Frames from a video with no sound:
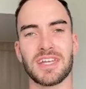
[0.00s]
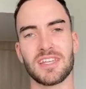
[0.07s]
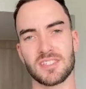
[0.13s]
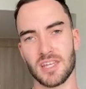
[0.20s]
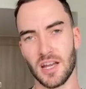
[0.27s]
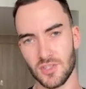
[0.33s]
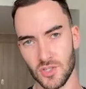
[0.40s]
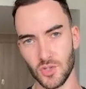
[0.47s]
and it
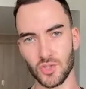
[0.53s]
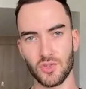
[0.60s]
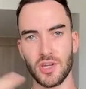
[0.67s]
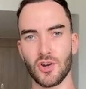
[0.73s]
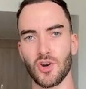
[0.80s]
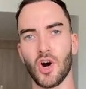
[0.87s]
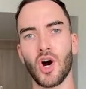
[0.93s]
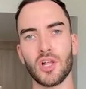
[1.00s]
starts to
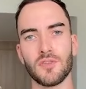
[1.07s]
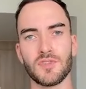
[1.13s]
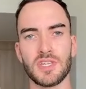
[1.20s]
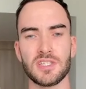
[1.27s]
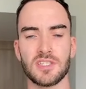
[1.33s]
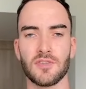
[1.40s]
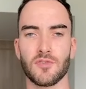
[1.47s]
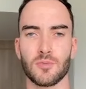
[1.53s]
trigger all of
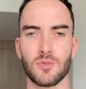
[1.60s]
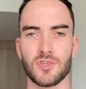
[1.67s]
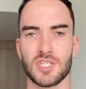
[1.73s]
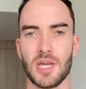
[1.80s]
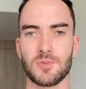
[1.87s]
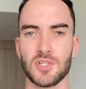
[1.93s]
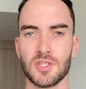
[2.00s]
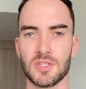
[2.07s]
these different
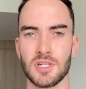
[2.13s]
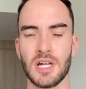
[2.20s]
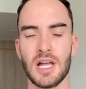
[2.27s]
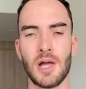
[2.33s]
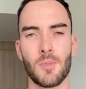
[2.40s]
perceptions.